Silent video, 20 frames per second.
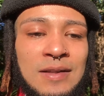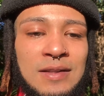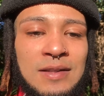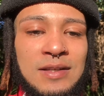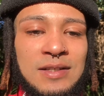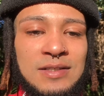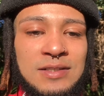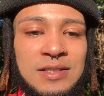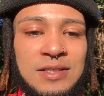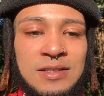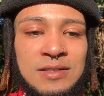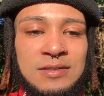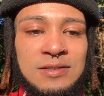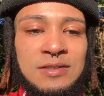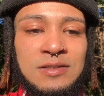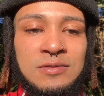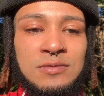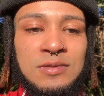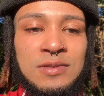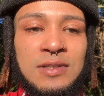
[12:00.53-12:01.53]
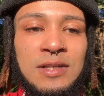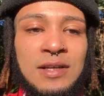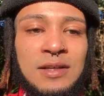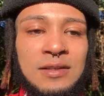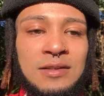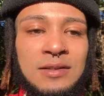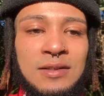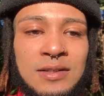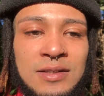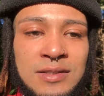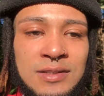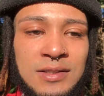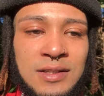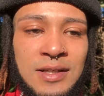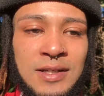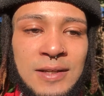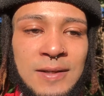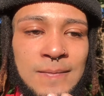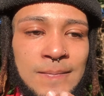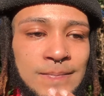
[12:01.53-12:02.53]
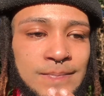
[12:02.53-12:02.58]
this shit is just ridiculous. Like,